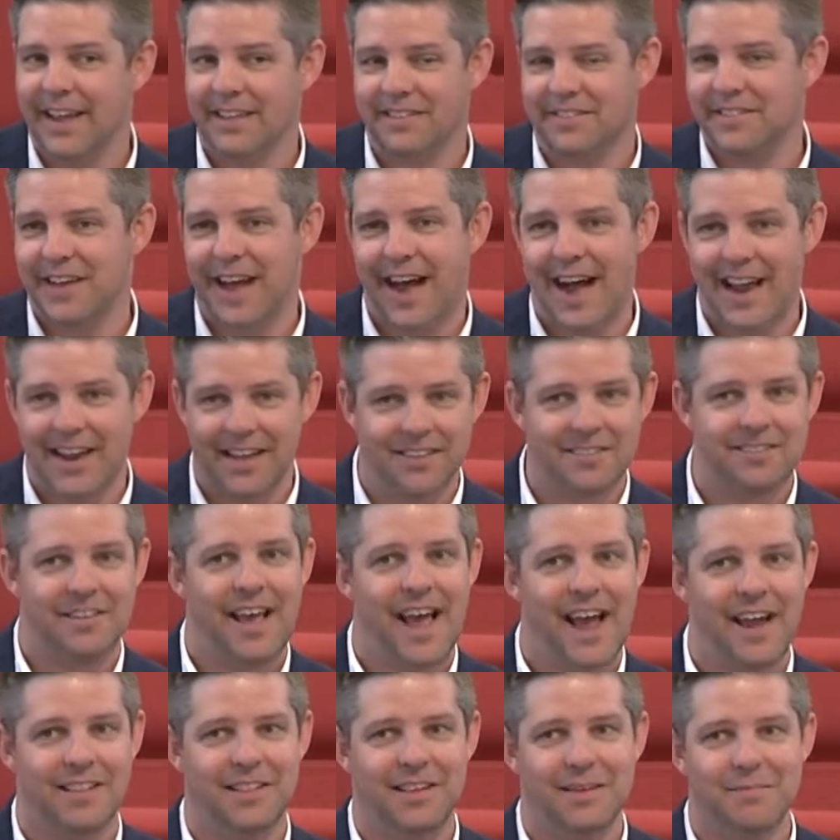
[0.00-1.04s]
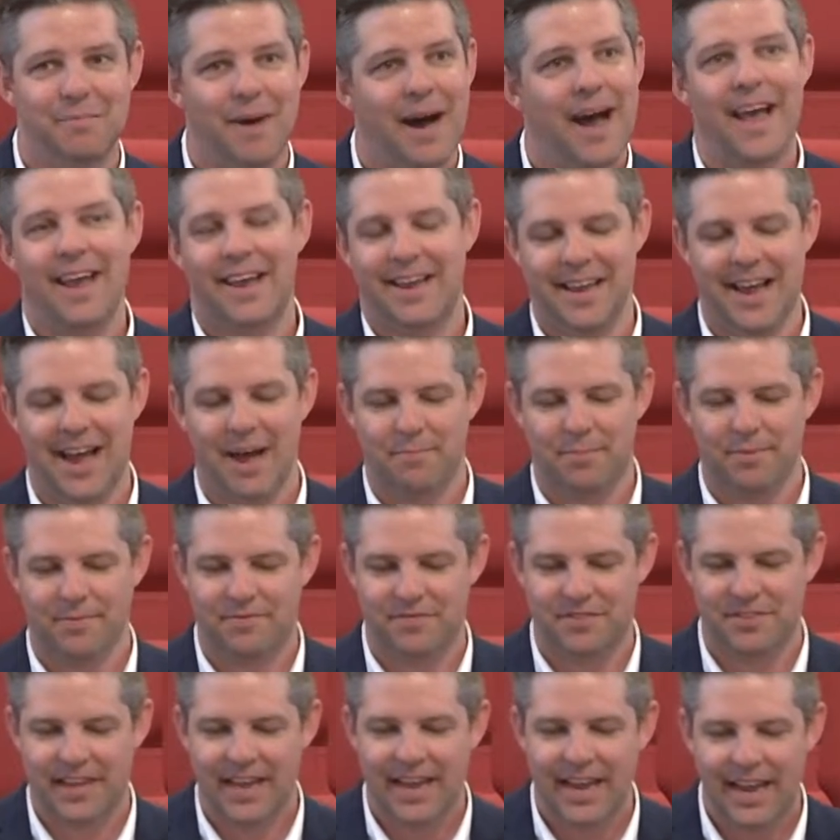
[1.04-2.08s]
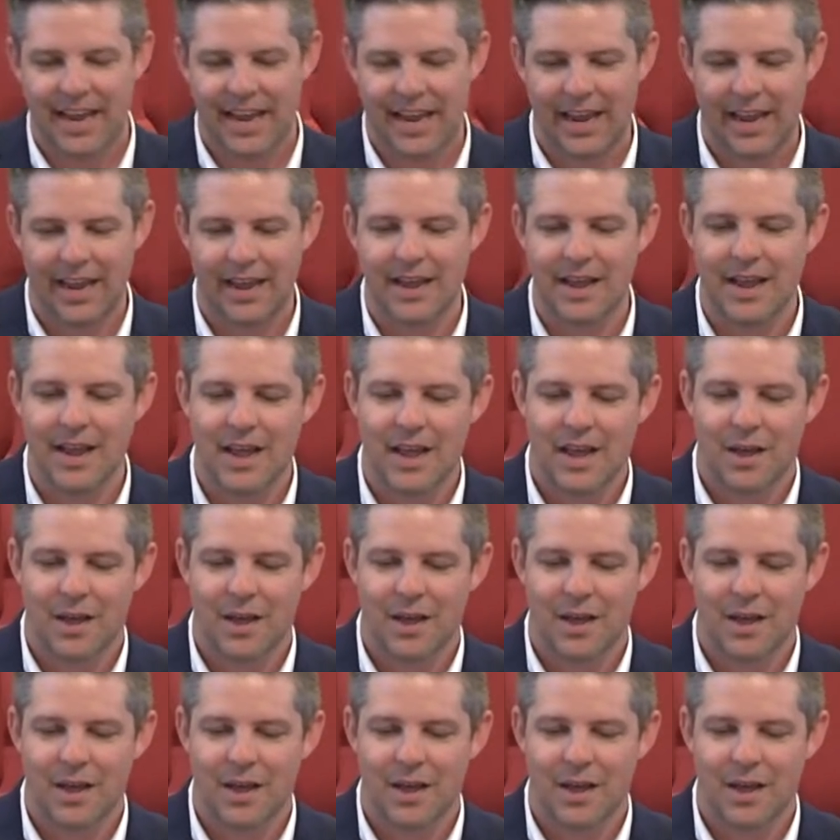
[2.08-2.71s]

is not exactly my cup of tea,